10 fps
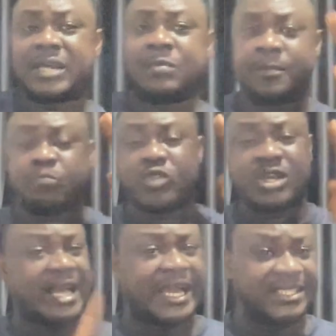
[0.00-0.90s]
I mean,
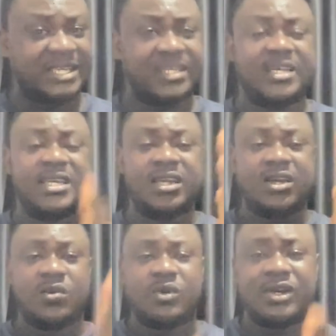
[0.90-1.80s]
like I said,
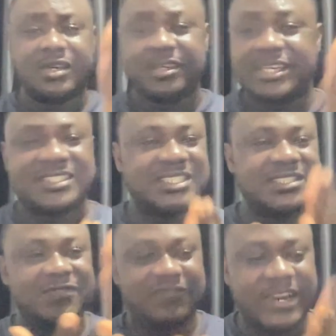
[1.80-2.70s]
it
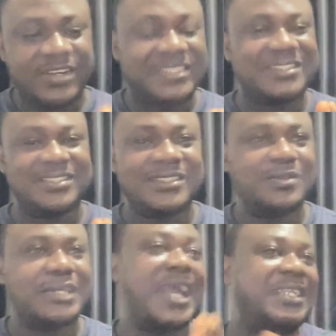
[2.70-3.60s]
is
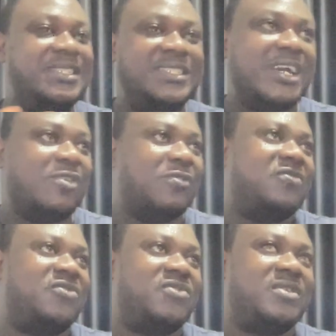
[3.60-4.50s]
the idea of
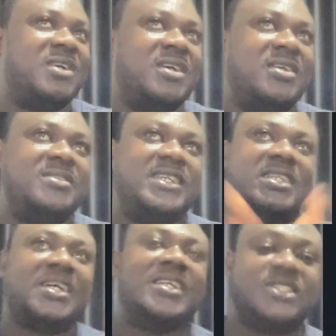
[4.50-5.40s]

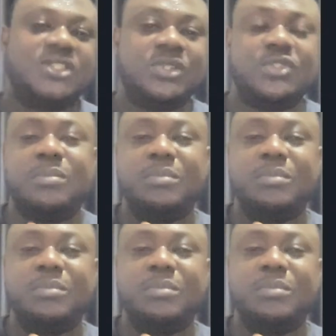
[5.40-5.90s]
technical SEO is to